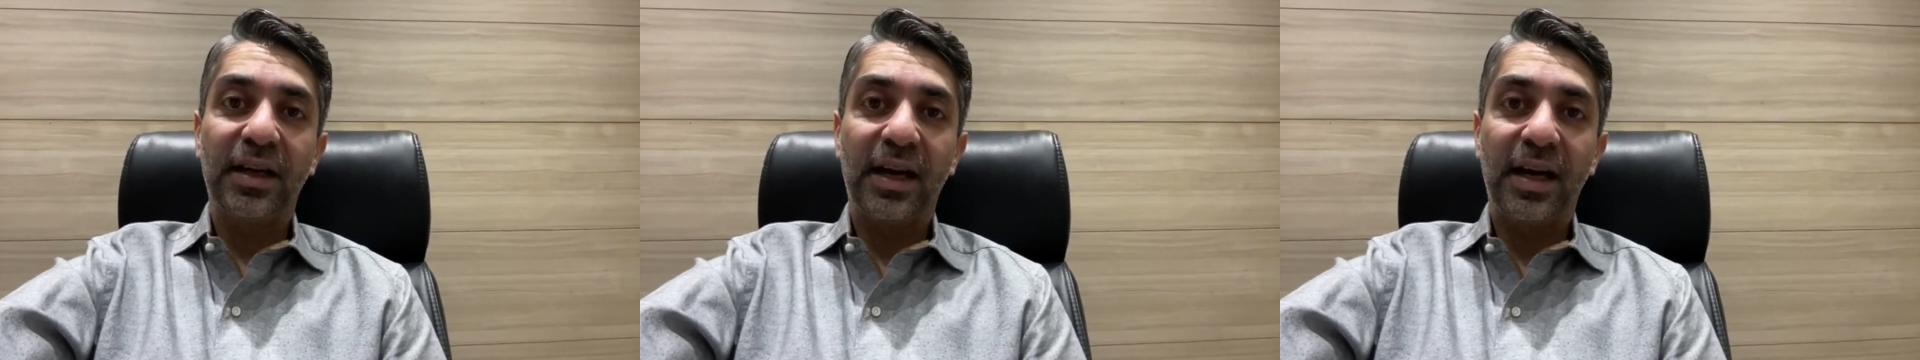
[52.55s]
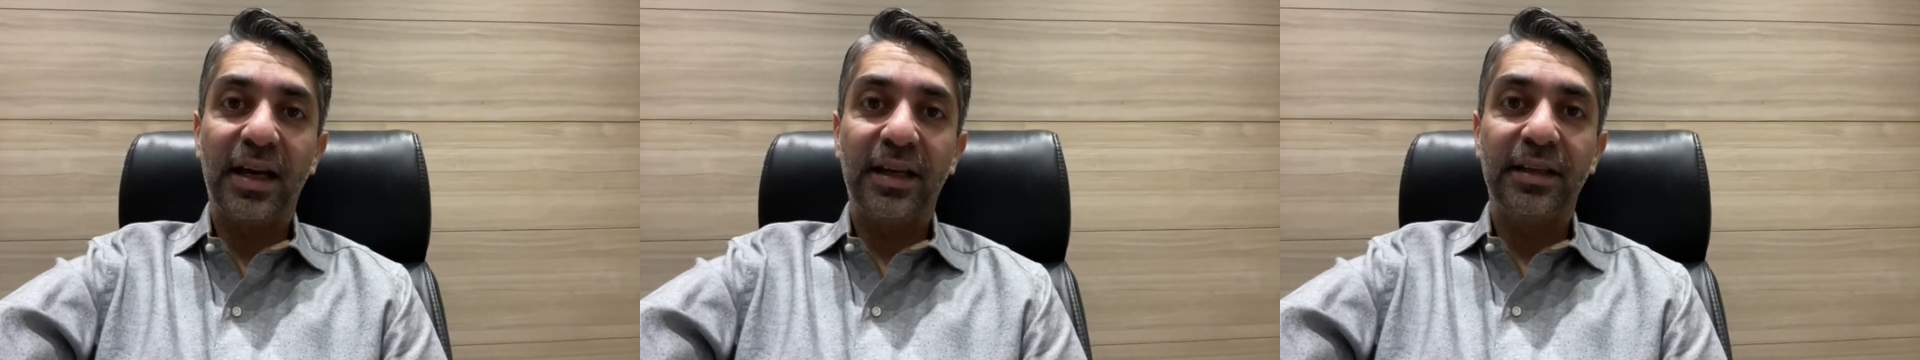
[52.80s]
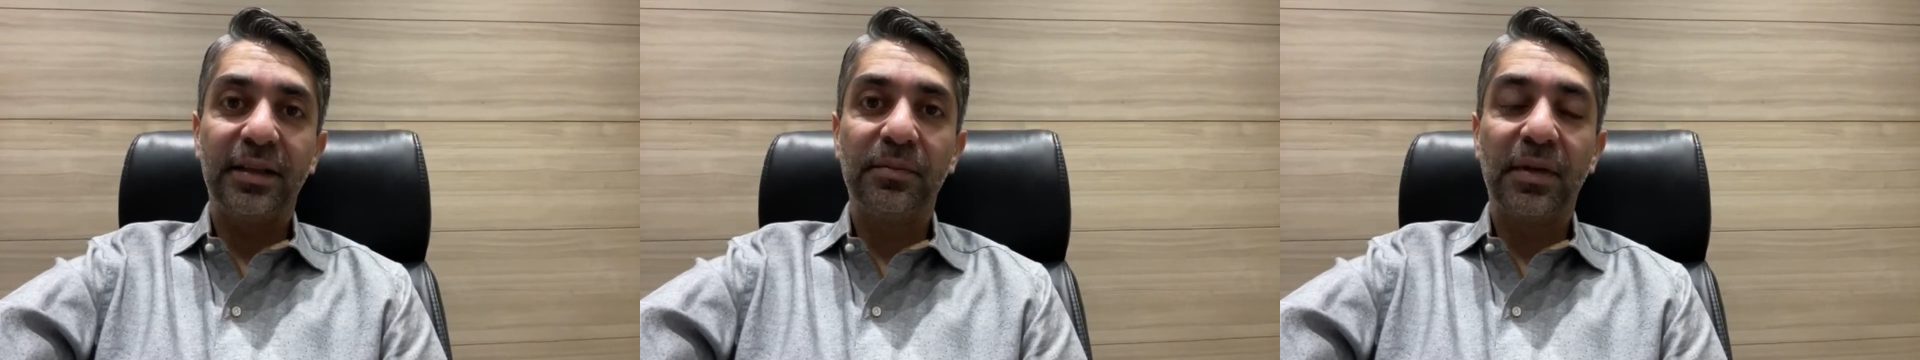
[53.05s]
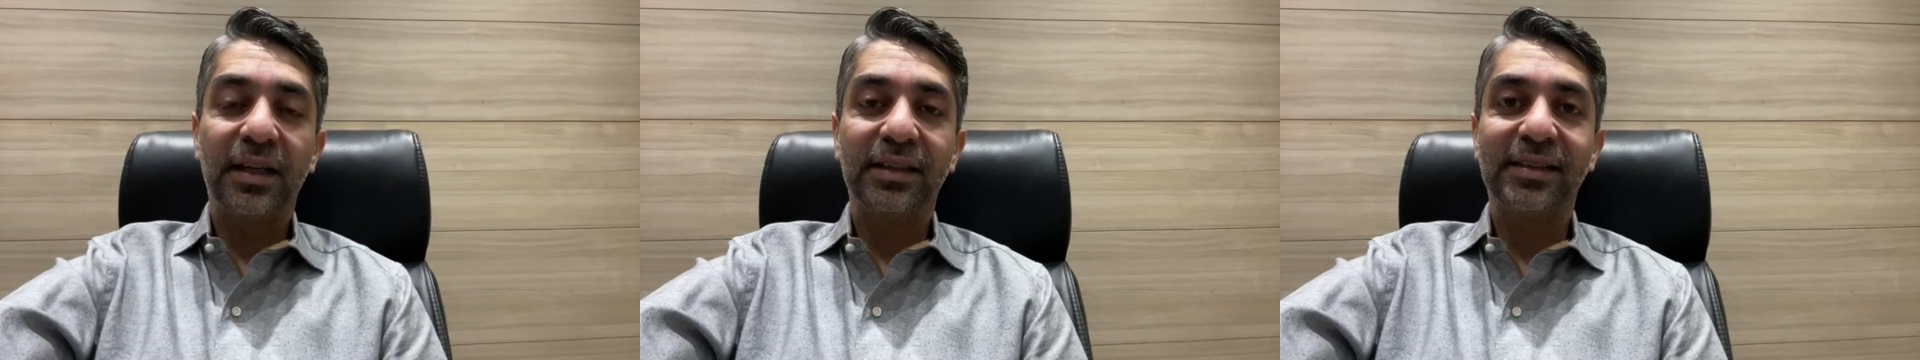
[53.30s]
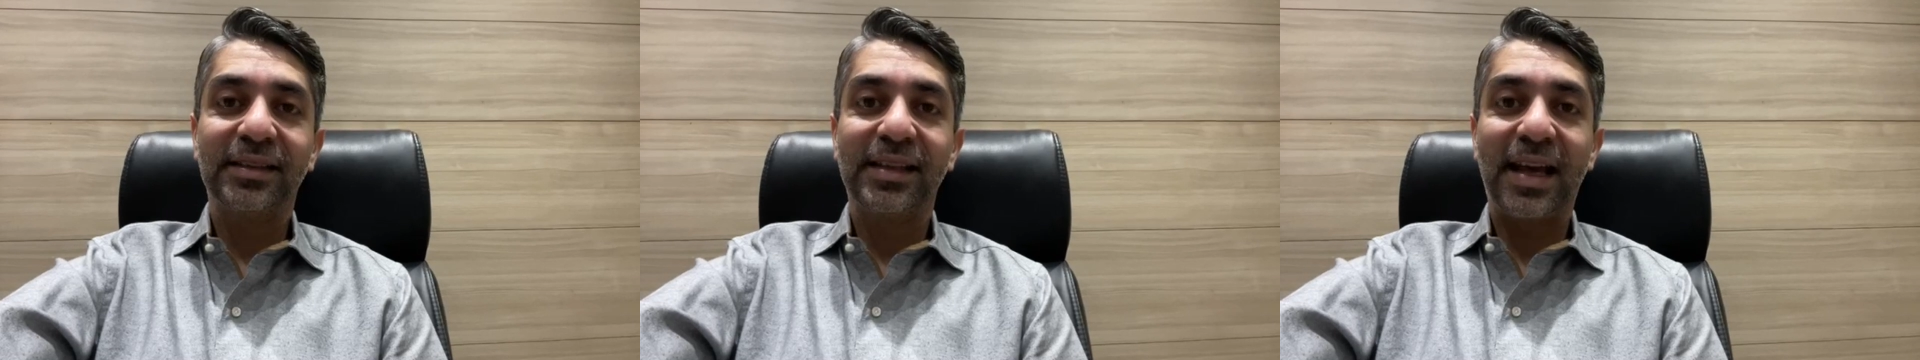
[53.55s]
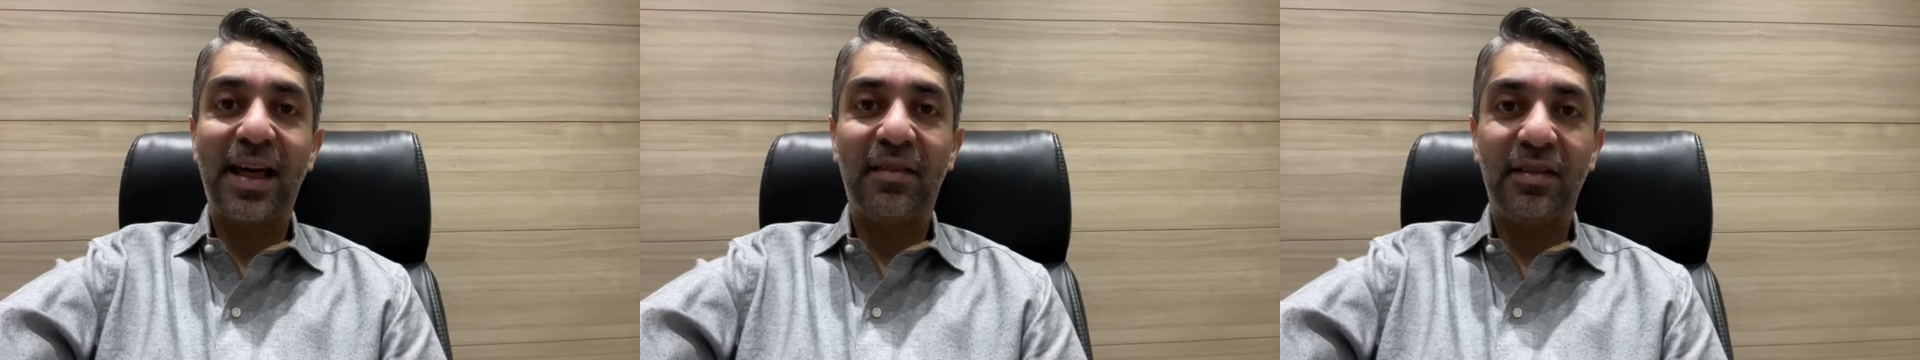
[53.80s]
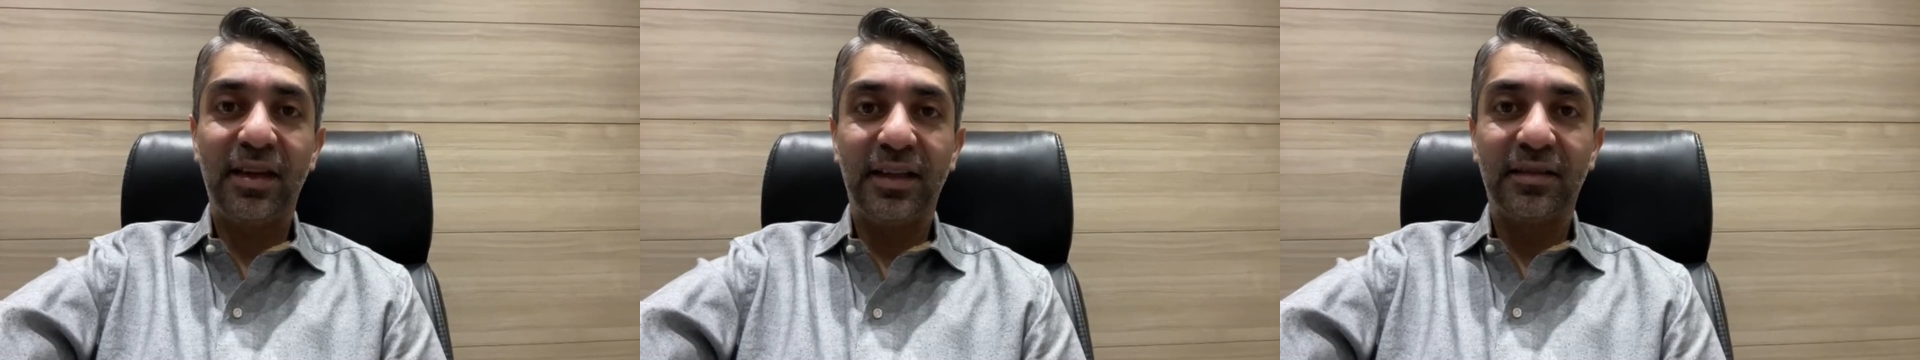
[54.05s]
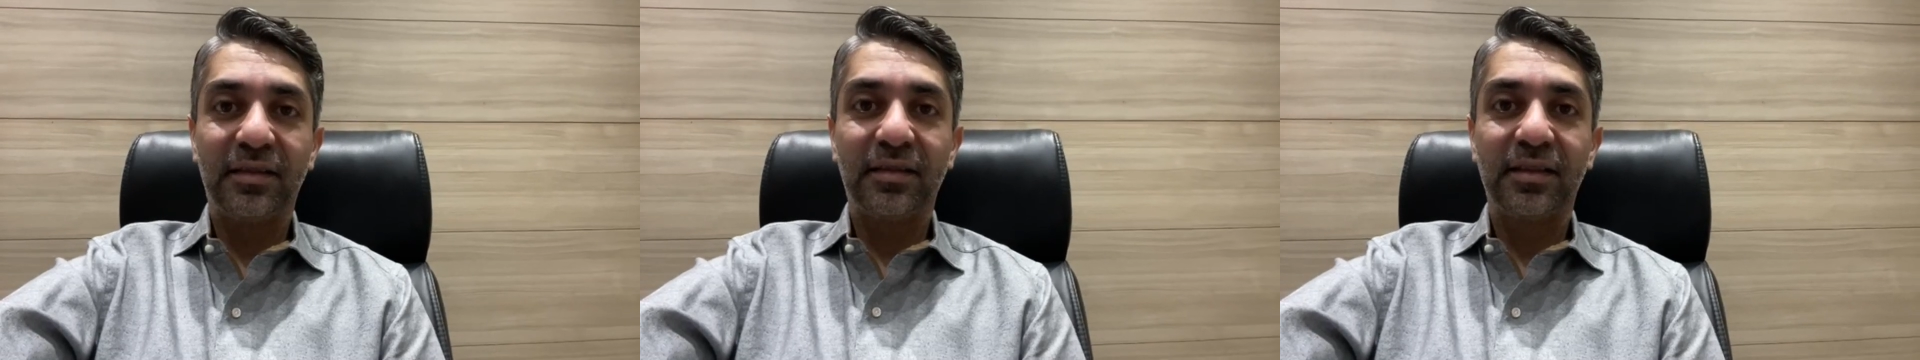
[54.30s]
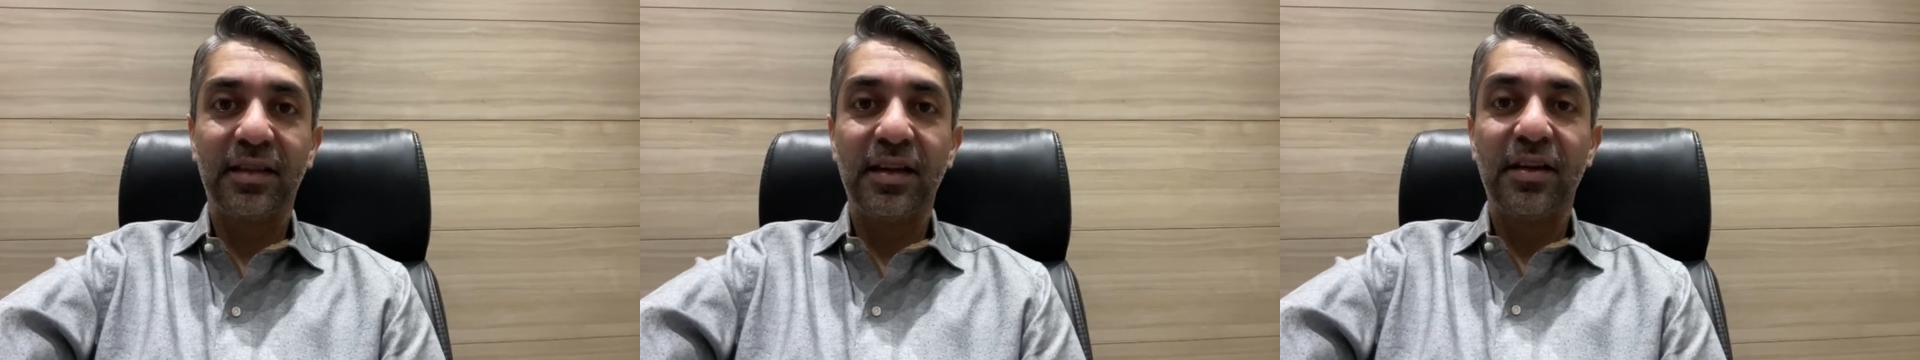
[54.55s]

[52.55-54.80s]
high amongst athletes